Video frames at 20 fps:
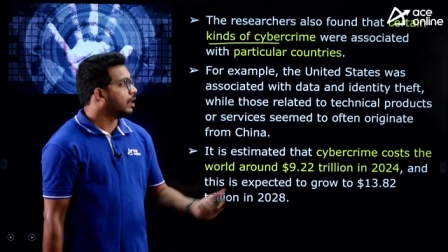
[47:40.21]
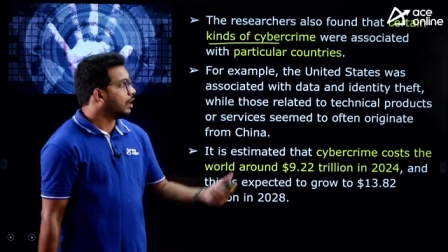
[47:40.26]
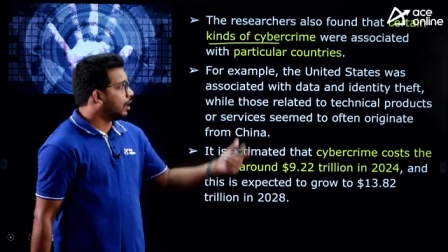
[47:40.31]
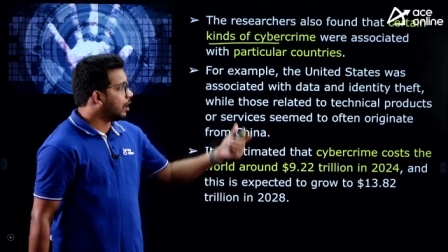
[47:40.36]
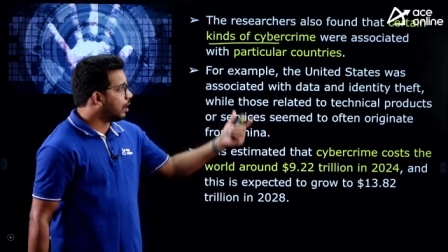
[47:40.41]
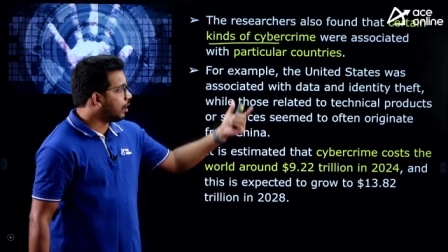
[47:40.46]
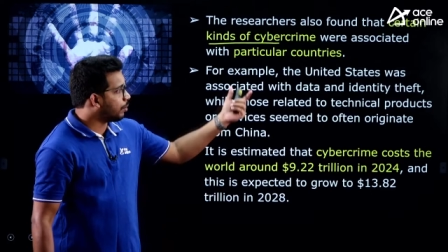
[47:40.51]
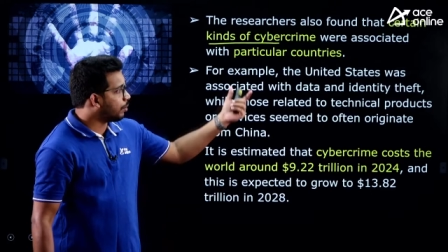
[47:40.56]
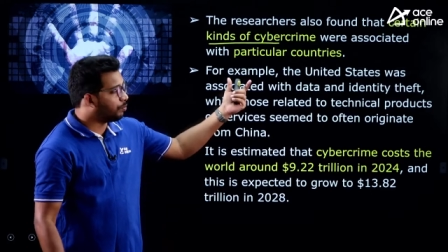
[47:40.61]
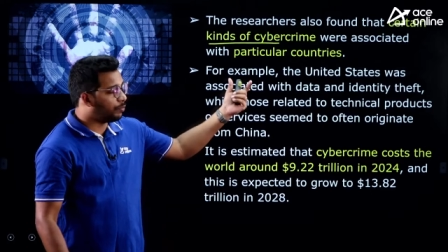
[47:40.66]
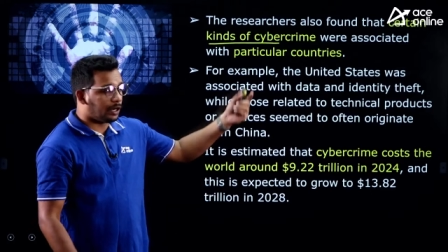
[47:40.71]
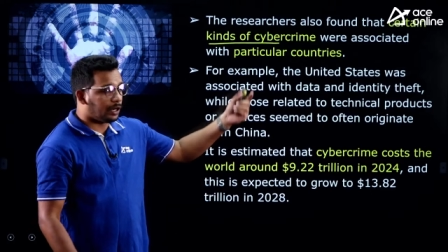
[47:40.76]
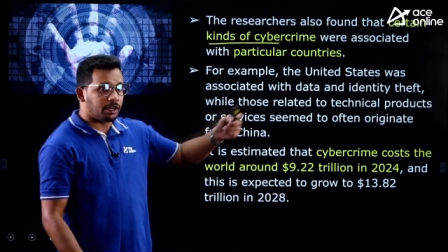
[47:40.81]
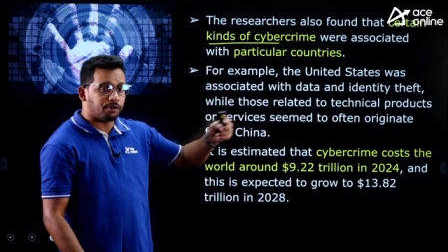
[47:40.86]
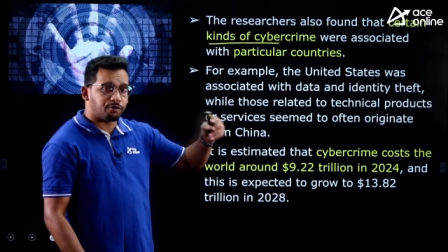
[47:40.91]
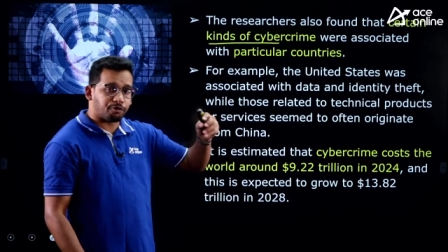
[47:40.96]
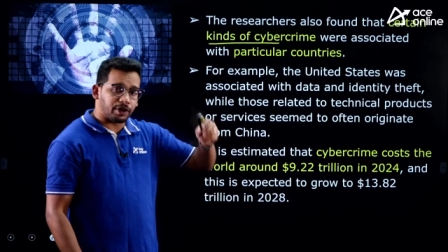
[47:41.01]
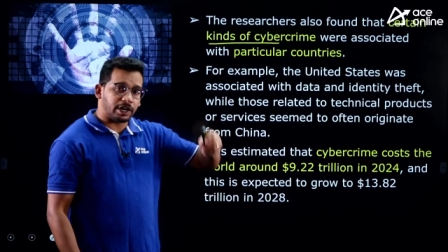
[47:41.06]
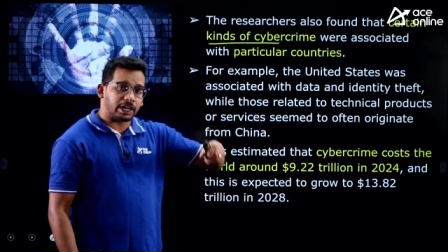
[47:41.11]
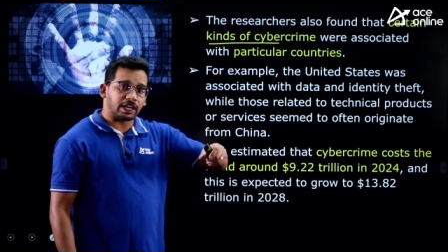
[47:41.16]
Uh,
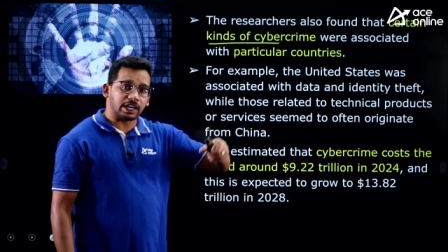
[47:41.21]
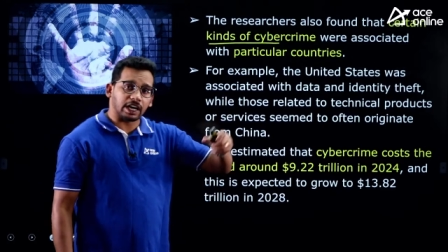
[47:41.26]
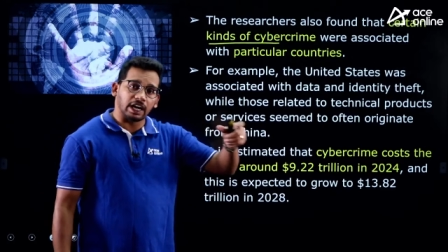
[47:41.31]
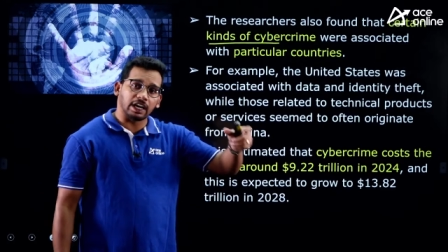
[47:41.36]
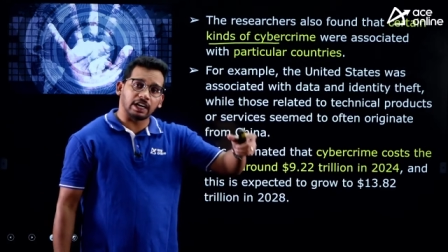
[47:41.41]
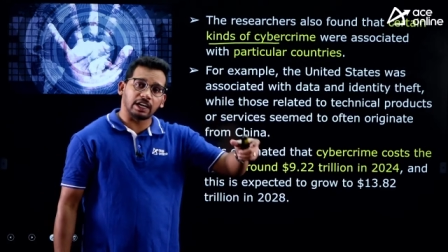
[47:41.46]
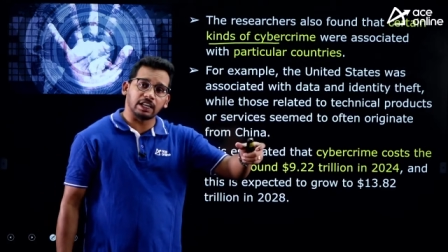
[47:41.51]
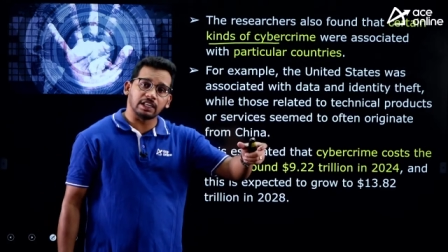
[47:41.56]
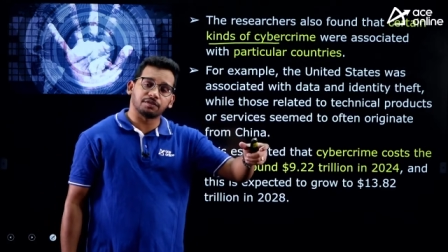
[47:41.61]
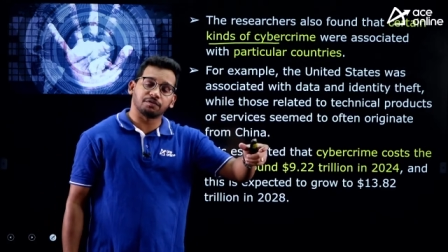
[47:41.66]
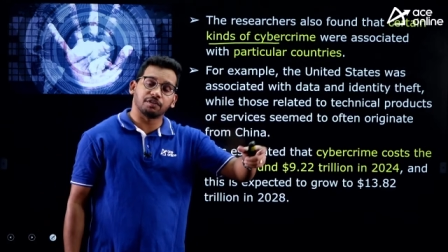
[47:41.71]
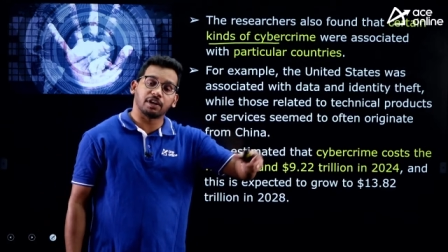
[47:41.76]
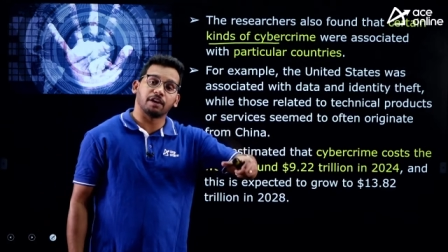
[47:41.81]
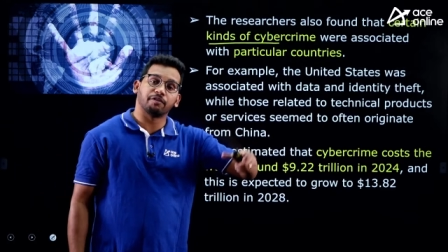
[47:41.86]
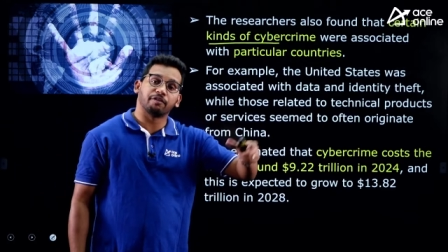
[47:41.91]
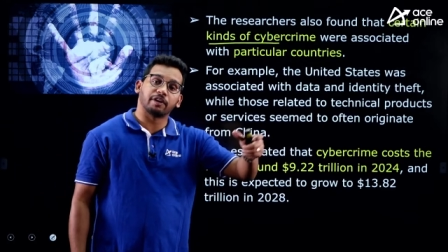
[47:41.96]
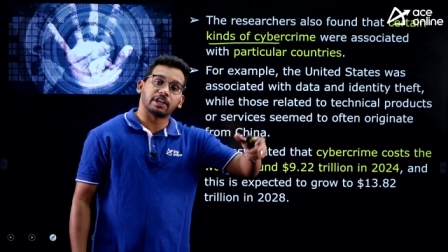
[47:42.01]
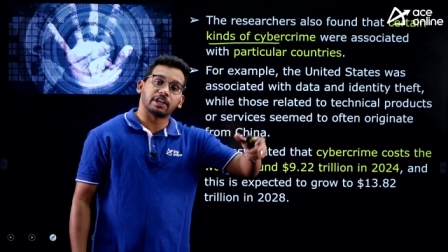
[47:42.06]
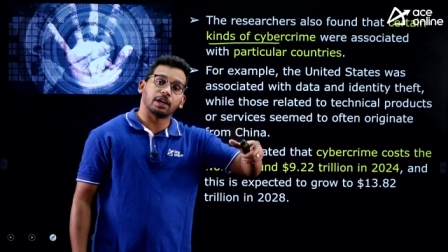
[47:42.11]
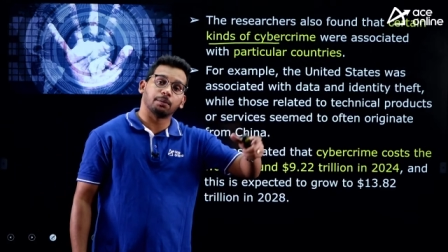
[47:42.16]
different countries were
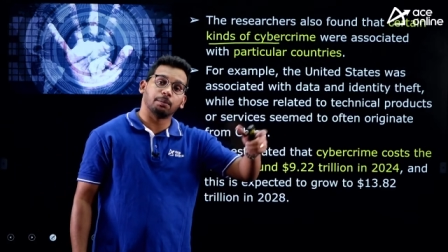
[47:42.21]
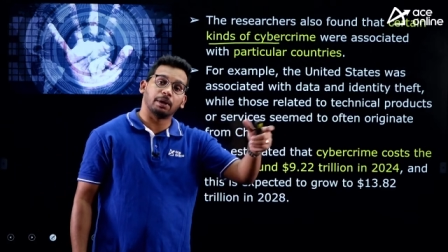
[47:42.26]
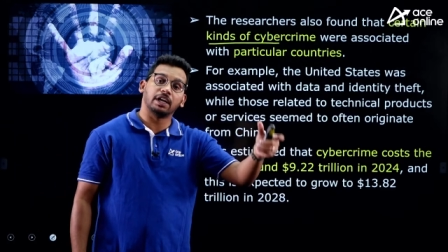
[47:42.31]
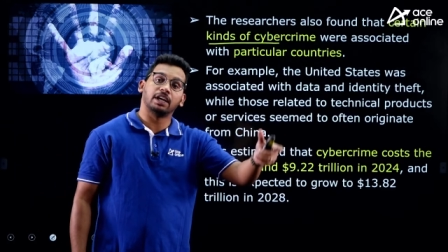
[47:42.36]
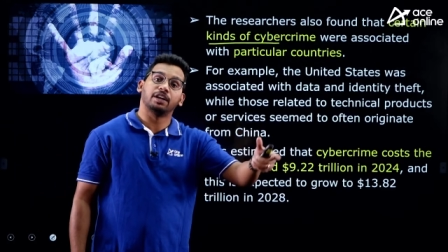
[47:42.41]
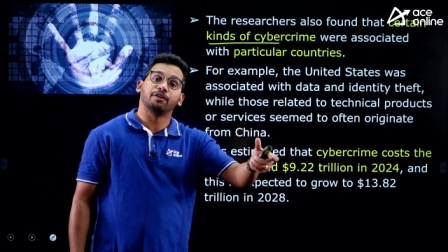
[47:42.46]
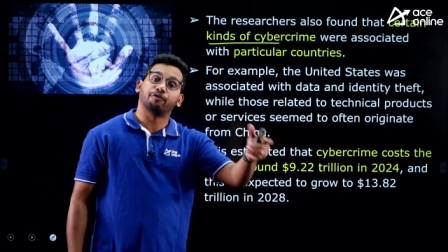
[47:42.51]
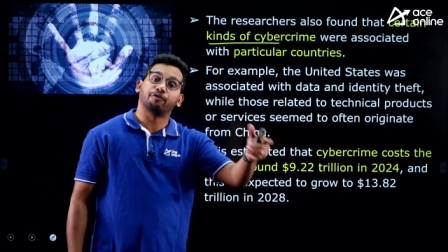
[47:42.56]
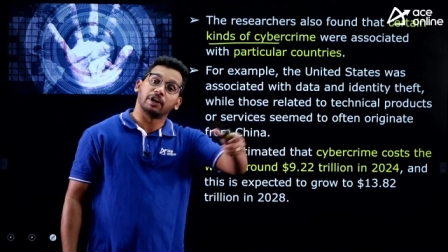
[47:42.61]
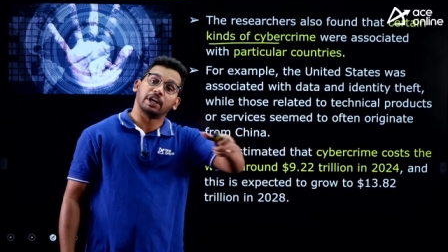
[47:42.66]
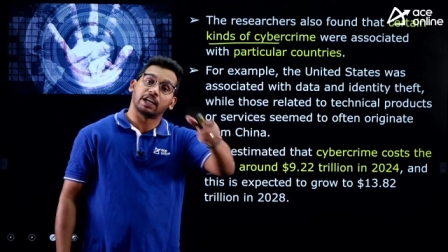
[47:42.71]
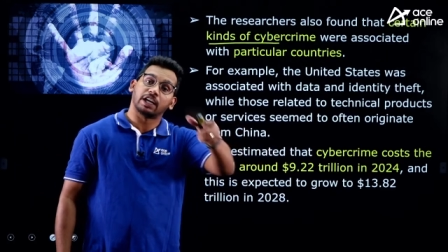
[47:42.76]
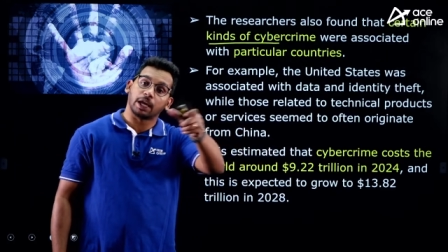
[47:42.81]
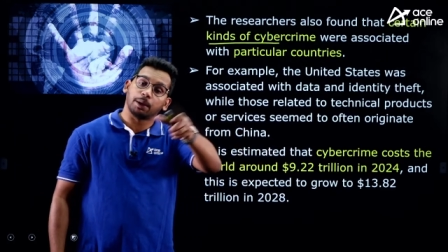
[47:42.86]
affected by different